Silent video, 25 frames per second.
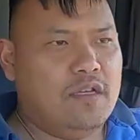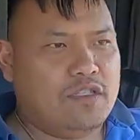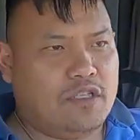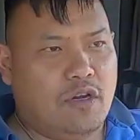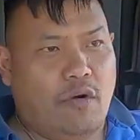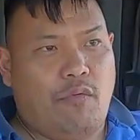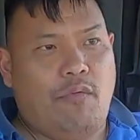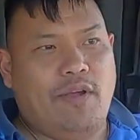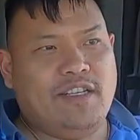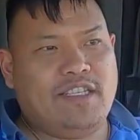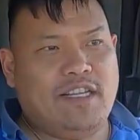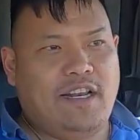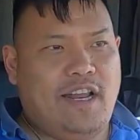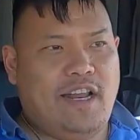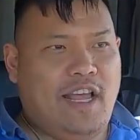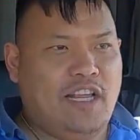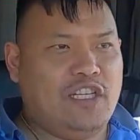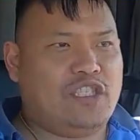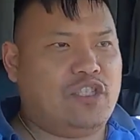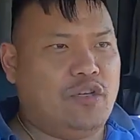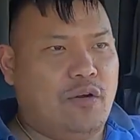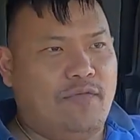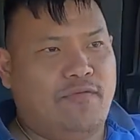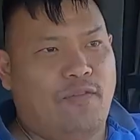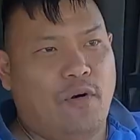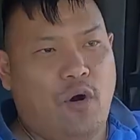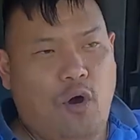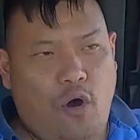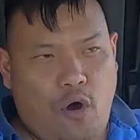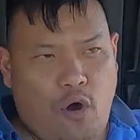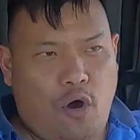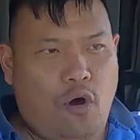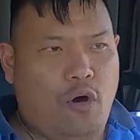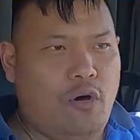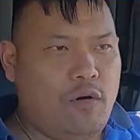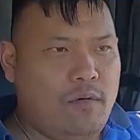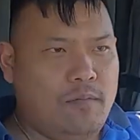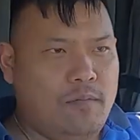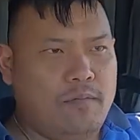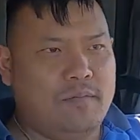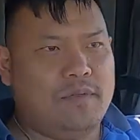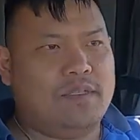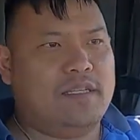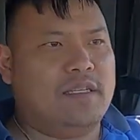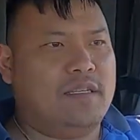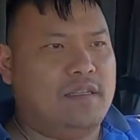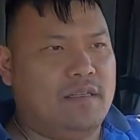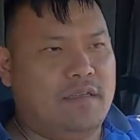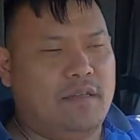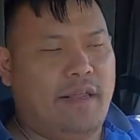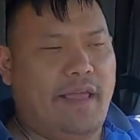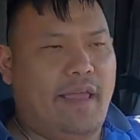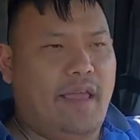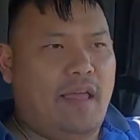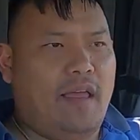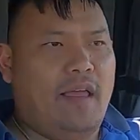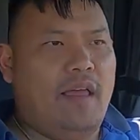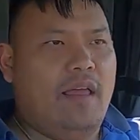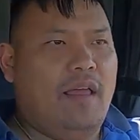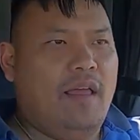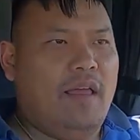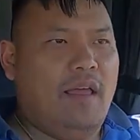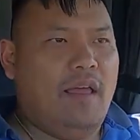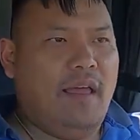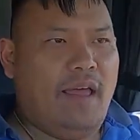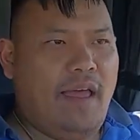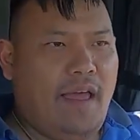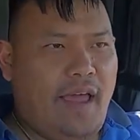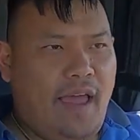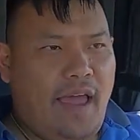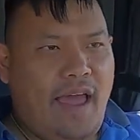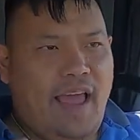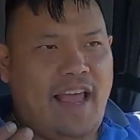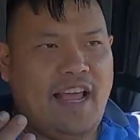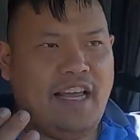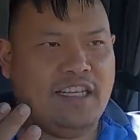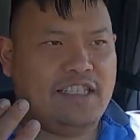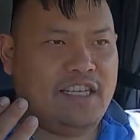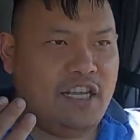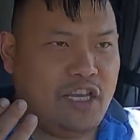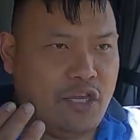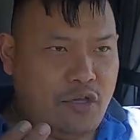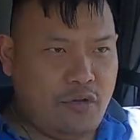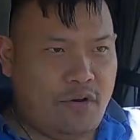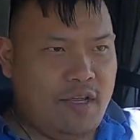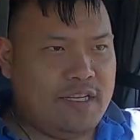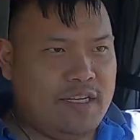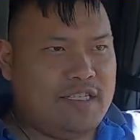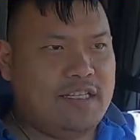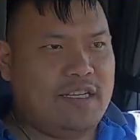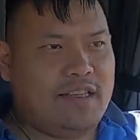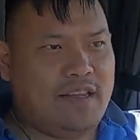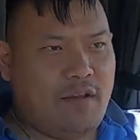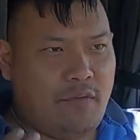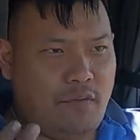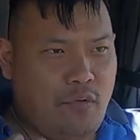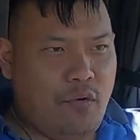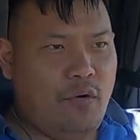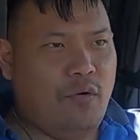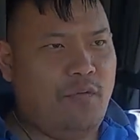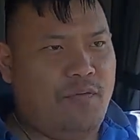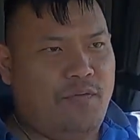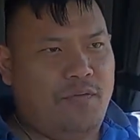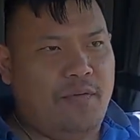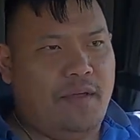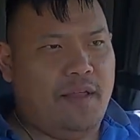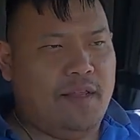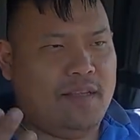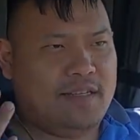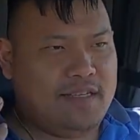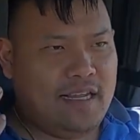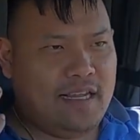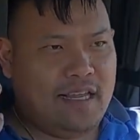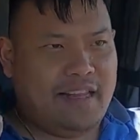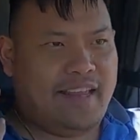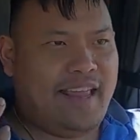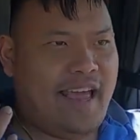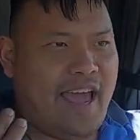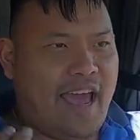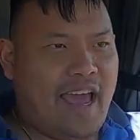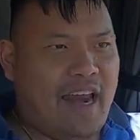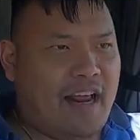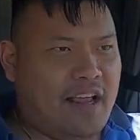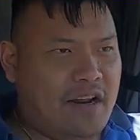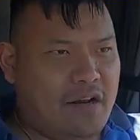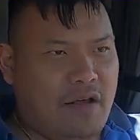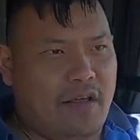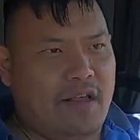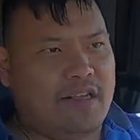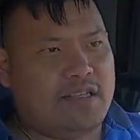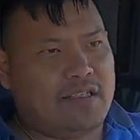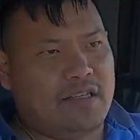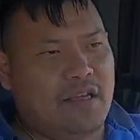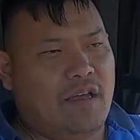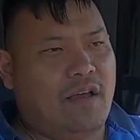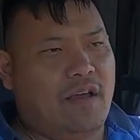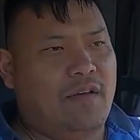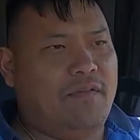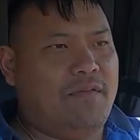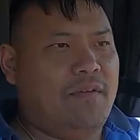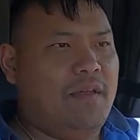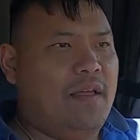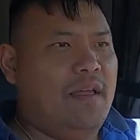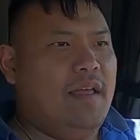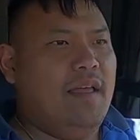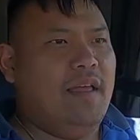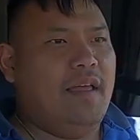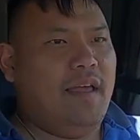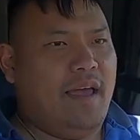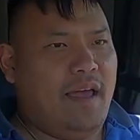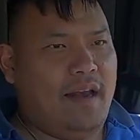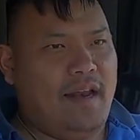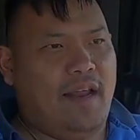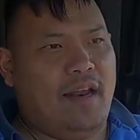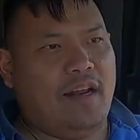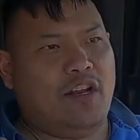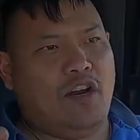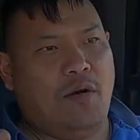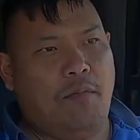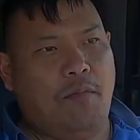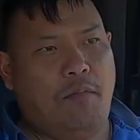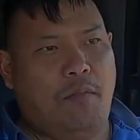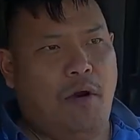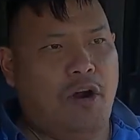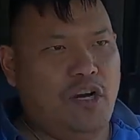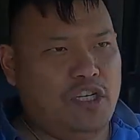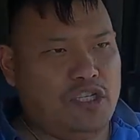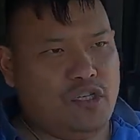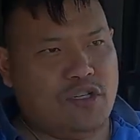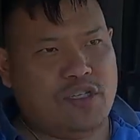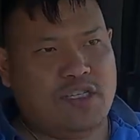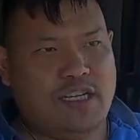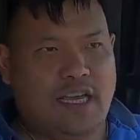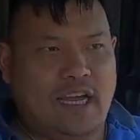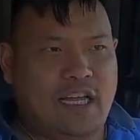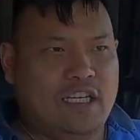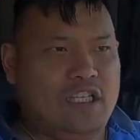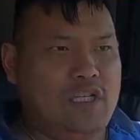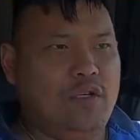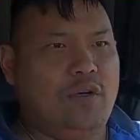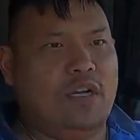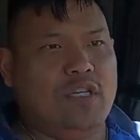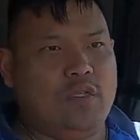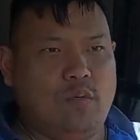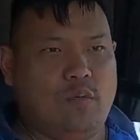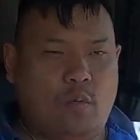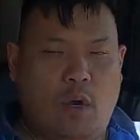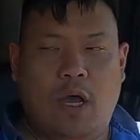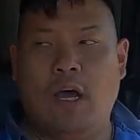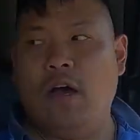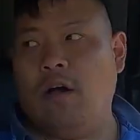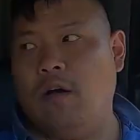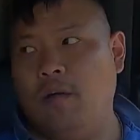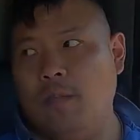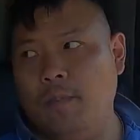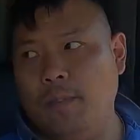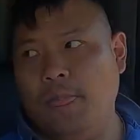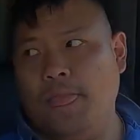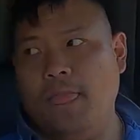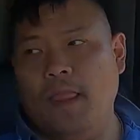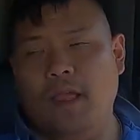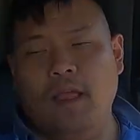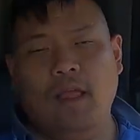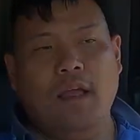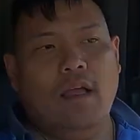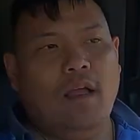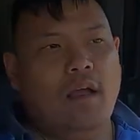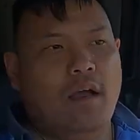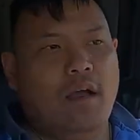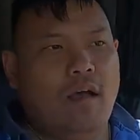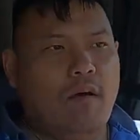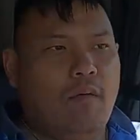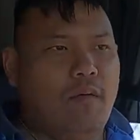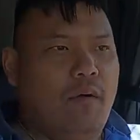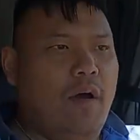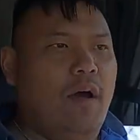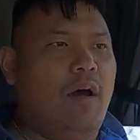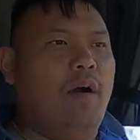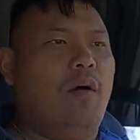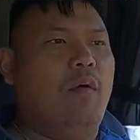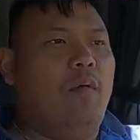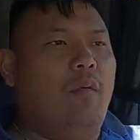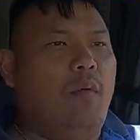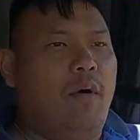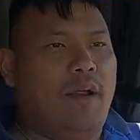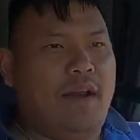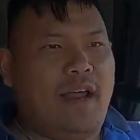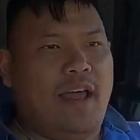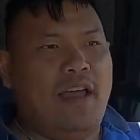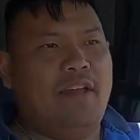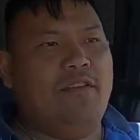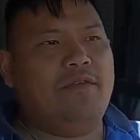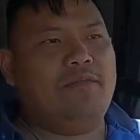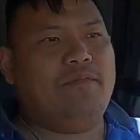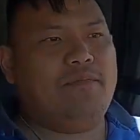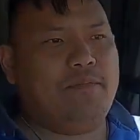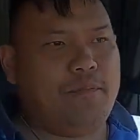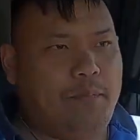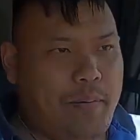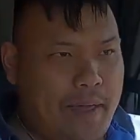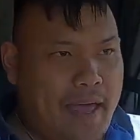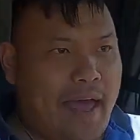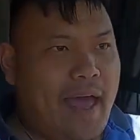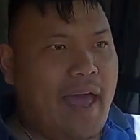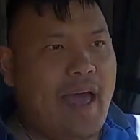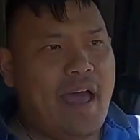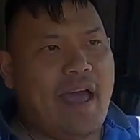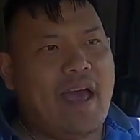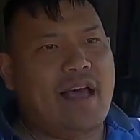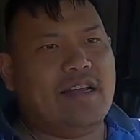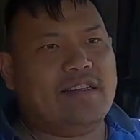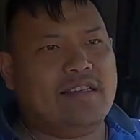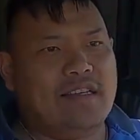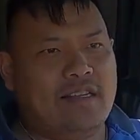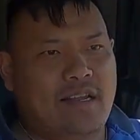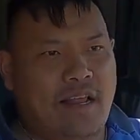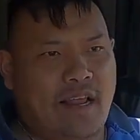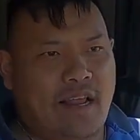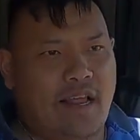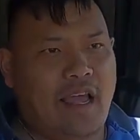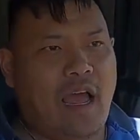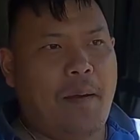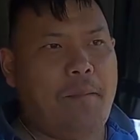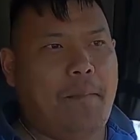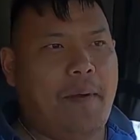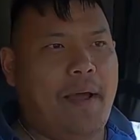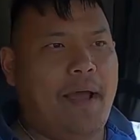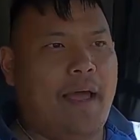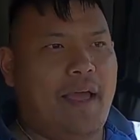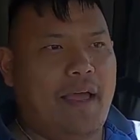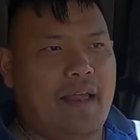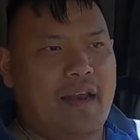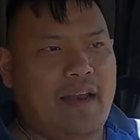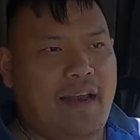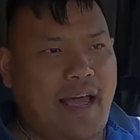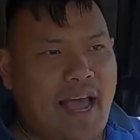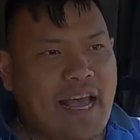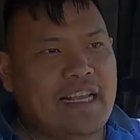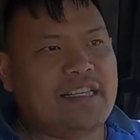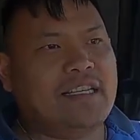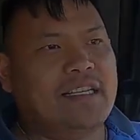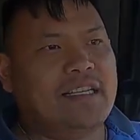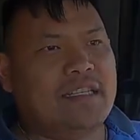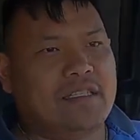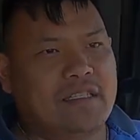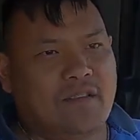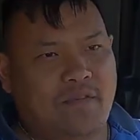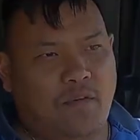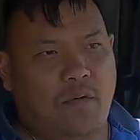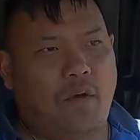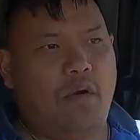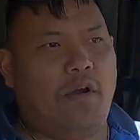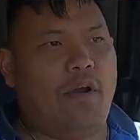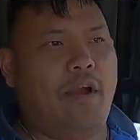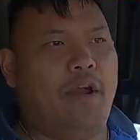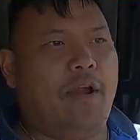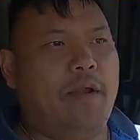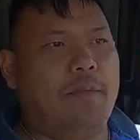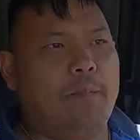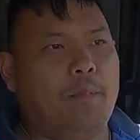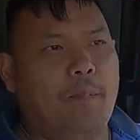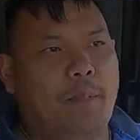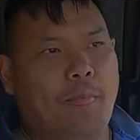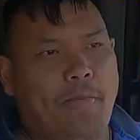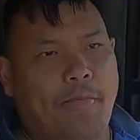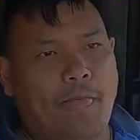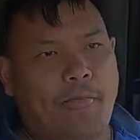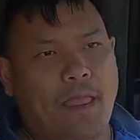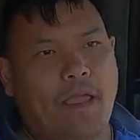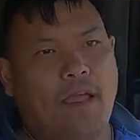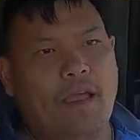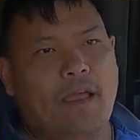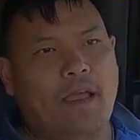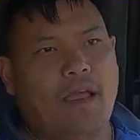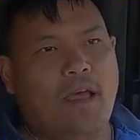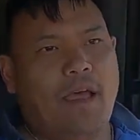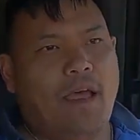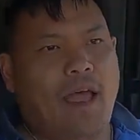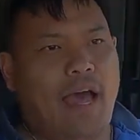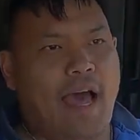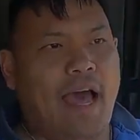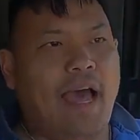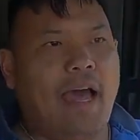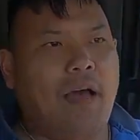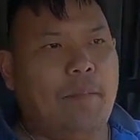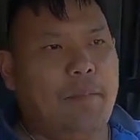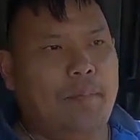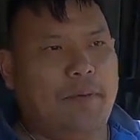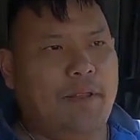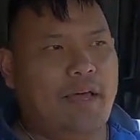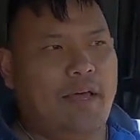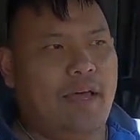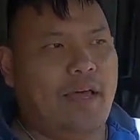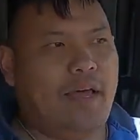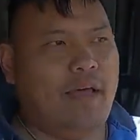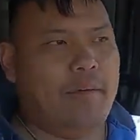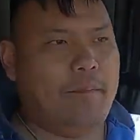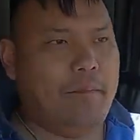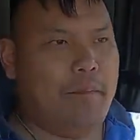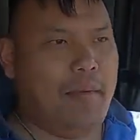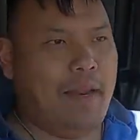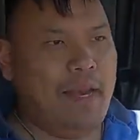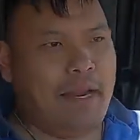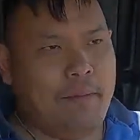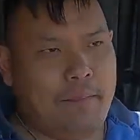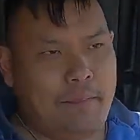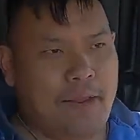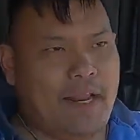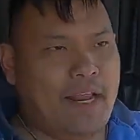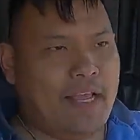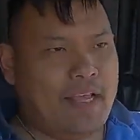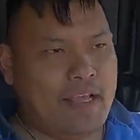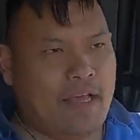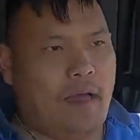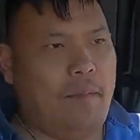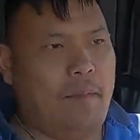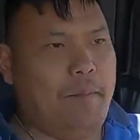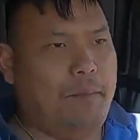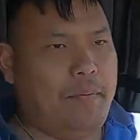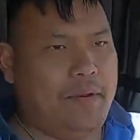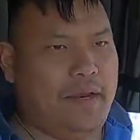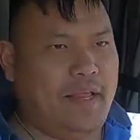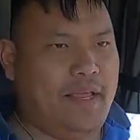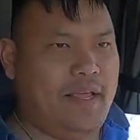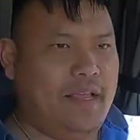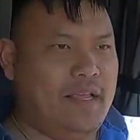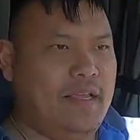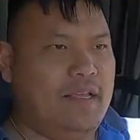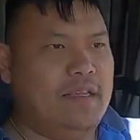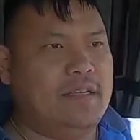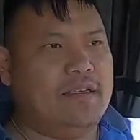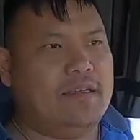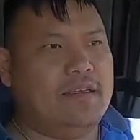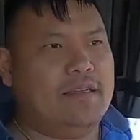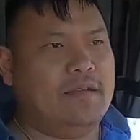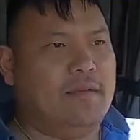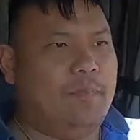So residential for homes, and AC units in the roof, in the attic and all that stuff, and then commercial side too as well. Well, when I passed and I got my license for it, I applied many companies